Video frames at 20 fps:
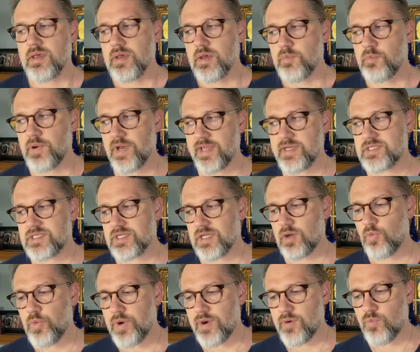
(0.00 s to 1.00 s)
But
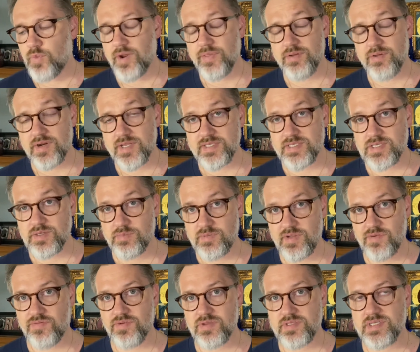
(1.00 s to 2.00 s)
where there is some
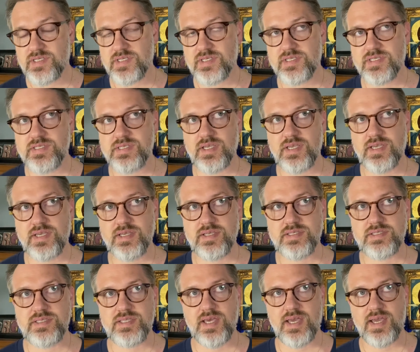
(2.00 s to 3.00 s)
differences
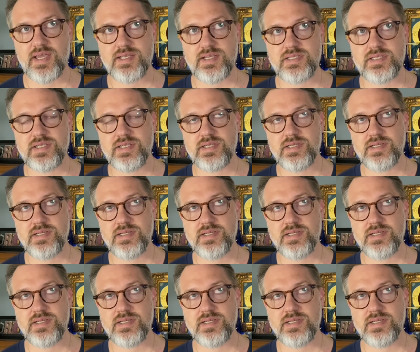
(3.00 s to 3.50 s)
is that